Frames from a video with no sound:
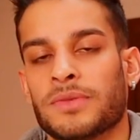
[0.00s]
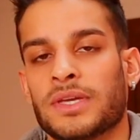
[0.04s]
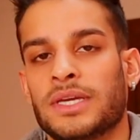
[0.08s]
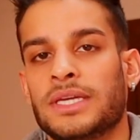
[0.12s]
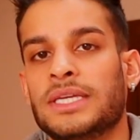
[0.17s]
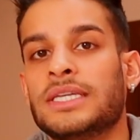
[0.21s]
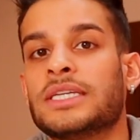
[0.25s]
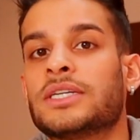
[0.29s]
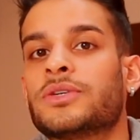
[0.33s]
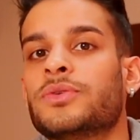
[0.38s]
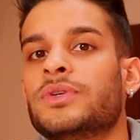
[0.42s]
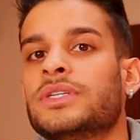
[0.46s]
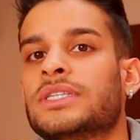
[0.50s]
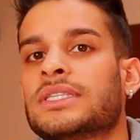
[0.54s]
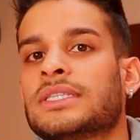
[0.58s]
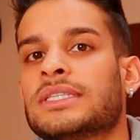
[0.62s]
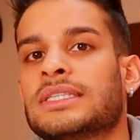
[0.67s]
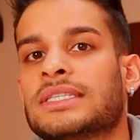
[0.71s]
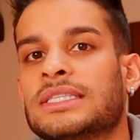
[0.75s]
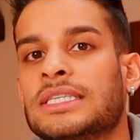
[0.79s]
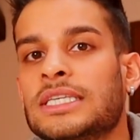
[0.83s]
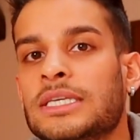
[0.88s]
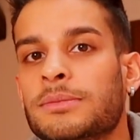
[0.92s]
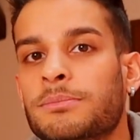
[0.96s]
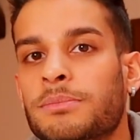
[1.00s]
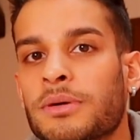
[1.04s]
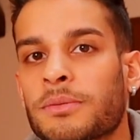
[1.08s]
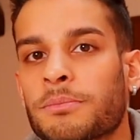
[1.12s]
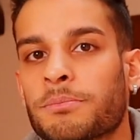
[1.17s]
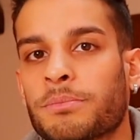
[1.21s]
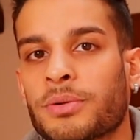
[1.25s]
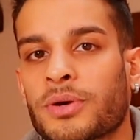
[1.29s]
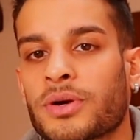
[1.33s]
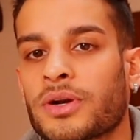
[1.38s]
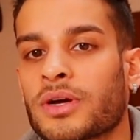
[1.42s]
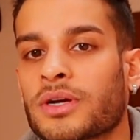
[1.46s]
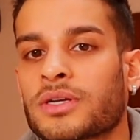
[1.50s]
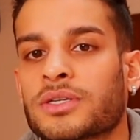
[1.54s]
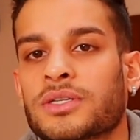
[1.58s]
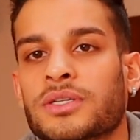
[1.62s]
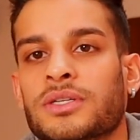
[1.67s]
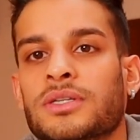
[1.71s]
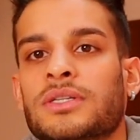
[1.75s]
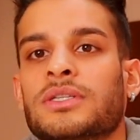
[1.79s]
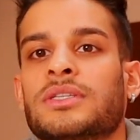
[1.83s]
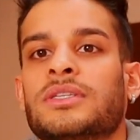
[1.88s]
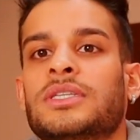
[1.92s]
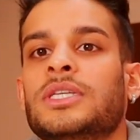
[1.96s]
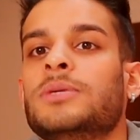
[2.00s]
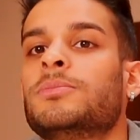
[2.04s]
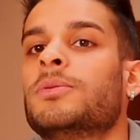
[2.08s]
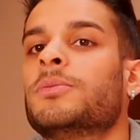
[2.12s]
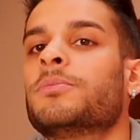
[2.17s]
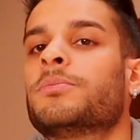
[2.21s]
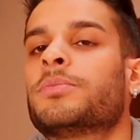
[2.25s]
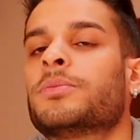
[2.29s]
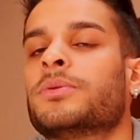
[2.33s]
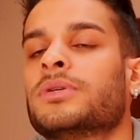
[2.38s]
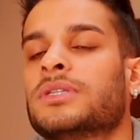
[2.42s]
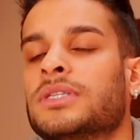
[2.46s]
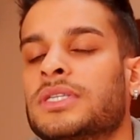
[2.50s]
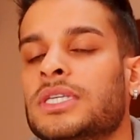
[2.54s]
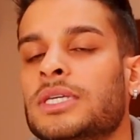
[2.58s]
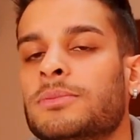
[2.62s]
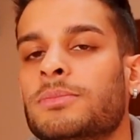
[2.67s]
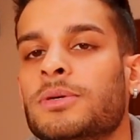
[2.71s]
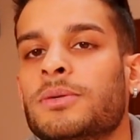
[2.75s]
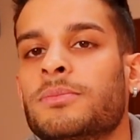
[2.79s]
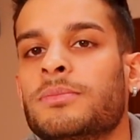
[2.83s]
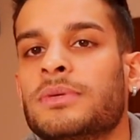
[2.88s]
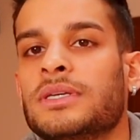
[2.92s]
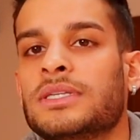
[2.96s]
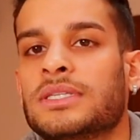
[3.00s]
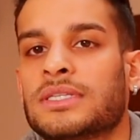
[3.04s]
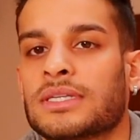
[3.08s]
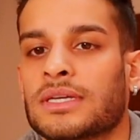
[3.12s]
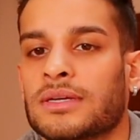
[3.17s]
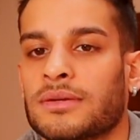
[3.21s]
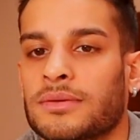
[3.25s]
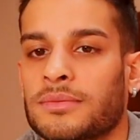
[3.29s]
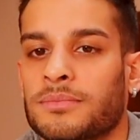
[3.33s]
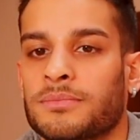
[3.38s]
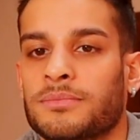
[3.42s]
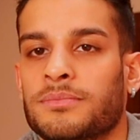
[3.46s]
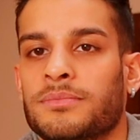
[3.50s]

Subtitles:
increased sebum production. Sebum is a